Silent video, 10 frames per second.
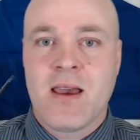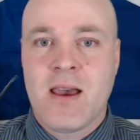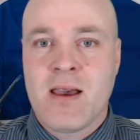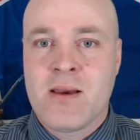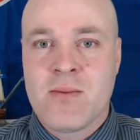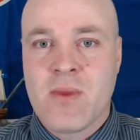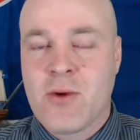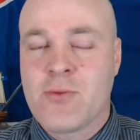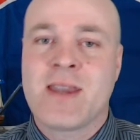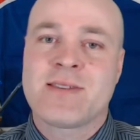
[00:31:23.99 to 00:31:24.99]

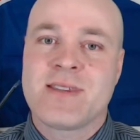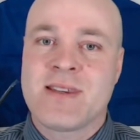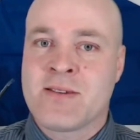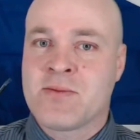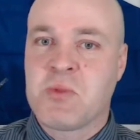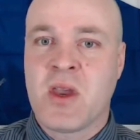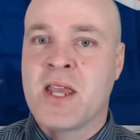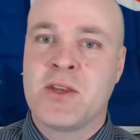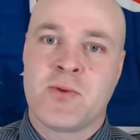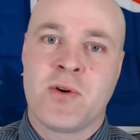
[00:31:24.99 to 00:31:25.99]
harassing
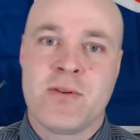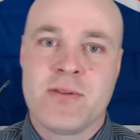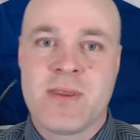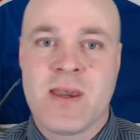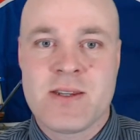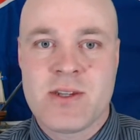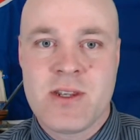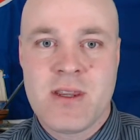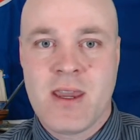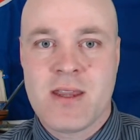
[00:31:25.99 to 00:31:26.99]
9-year-old that
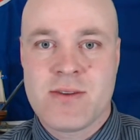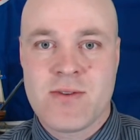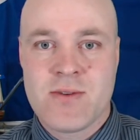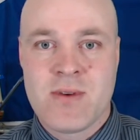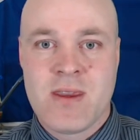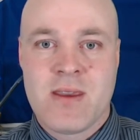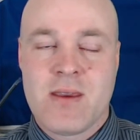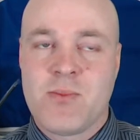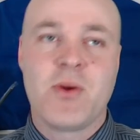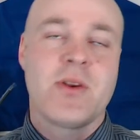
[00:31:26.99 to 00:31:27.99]
she had to
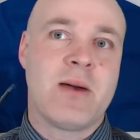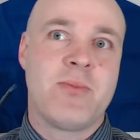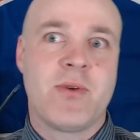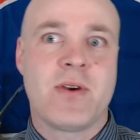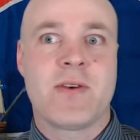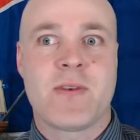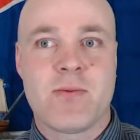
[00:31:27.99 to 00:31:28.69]
put up with.